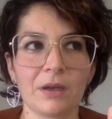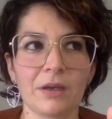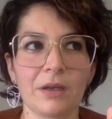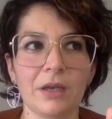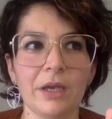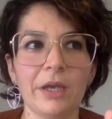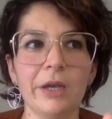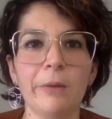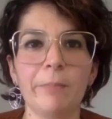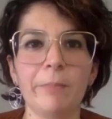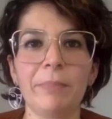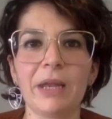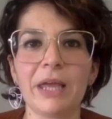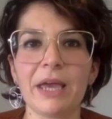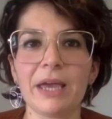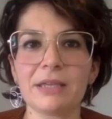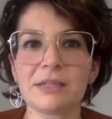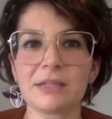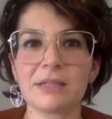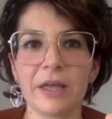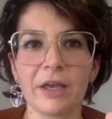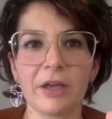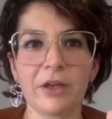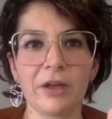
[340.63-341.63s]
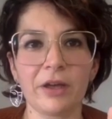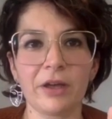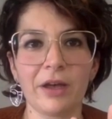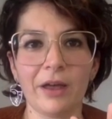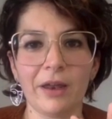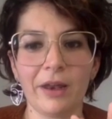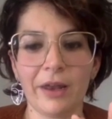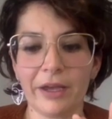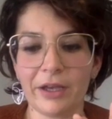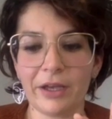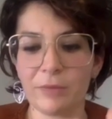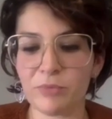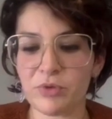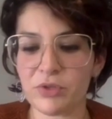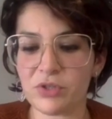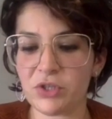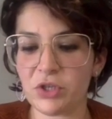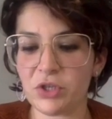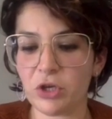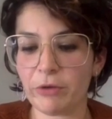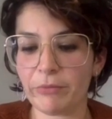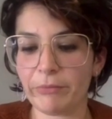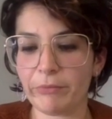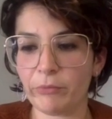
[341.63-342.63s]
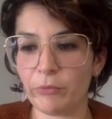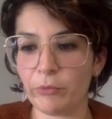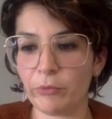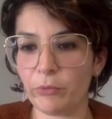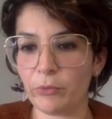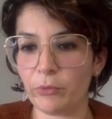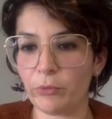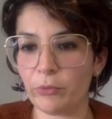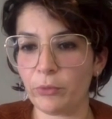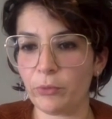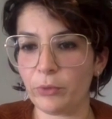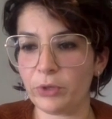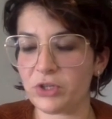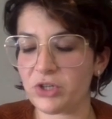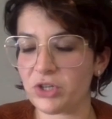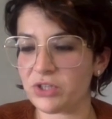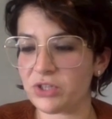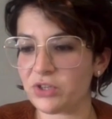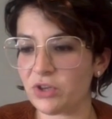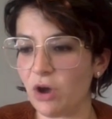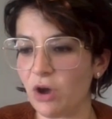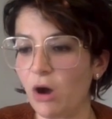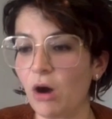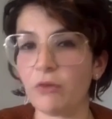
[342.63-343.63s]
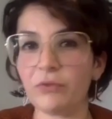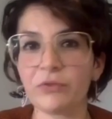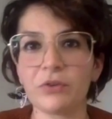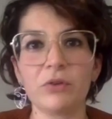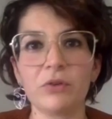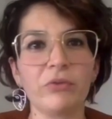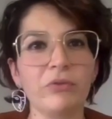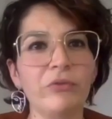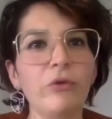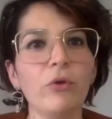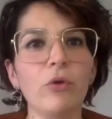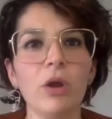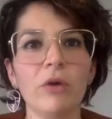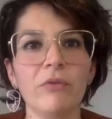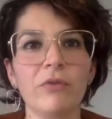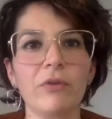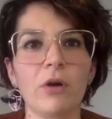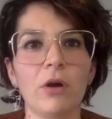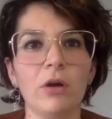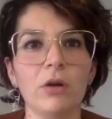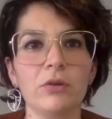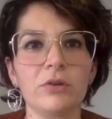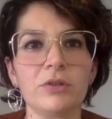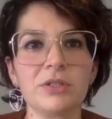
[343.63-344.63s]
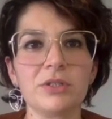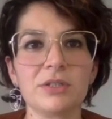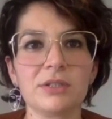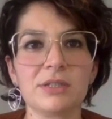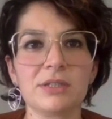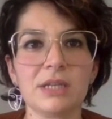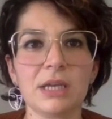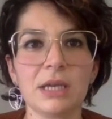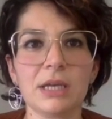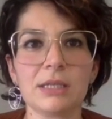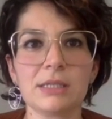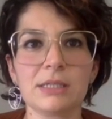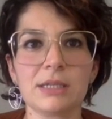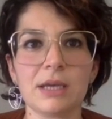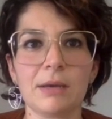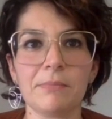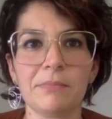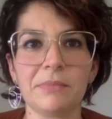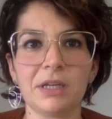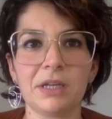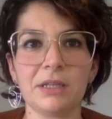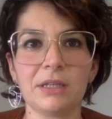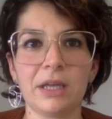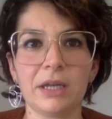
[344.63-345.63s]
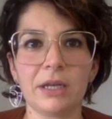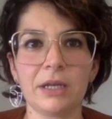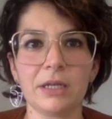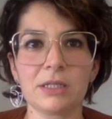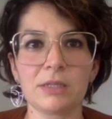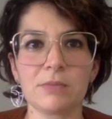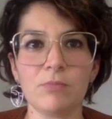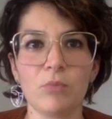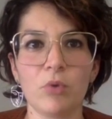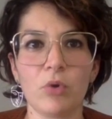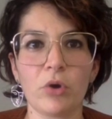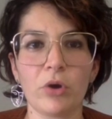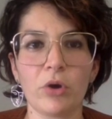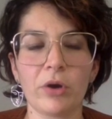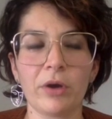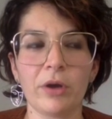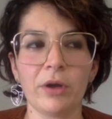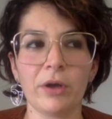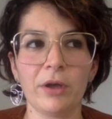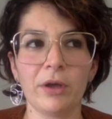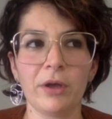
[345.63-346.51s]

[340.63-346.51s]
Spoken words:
in a place like a museum, which is often full of colors, seeing something that is more